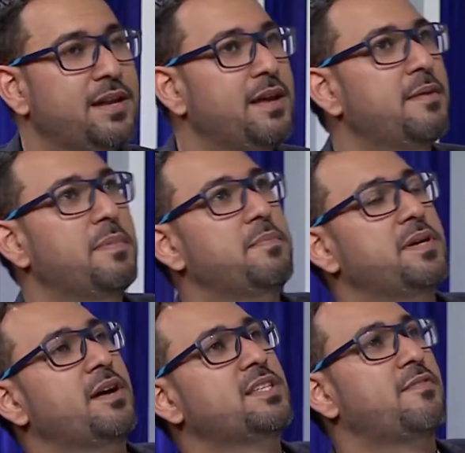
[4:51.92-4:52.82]
I mean,
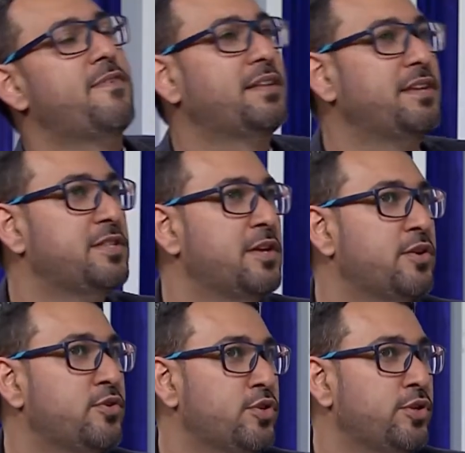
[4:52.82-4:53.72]
because the fact is they
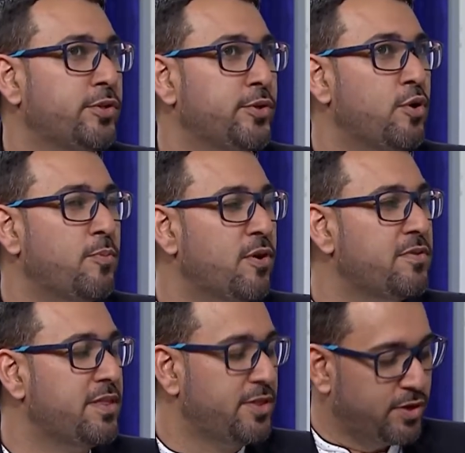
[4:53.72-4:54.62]
should know more
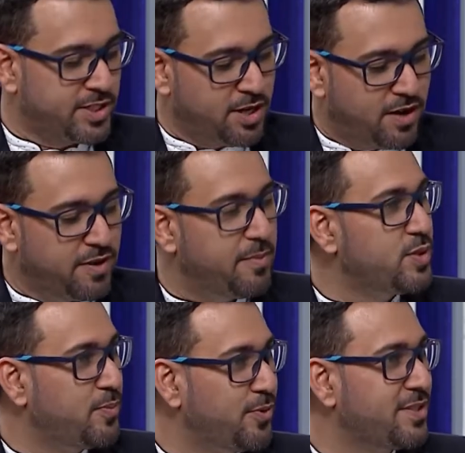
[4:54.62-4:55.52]
than their Safi,
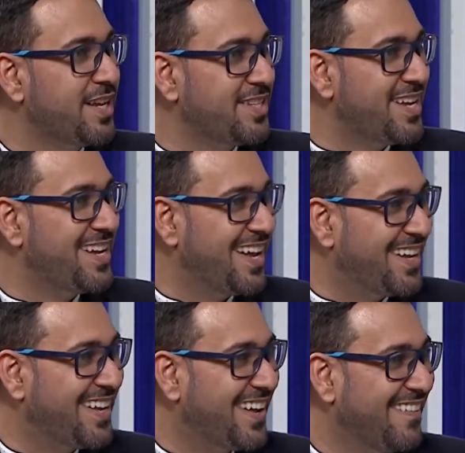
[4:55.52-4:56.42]
Majboos, and Shanad.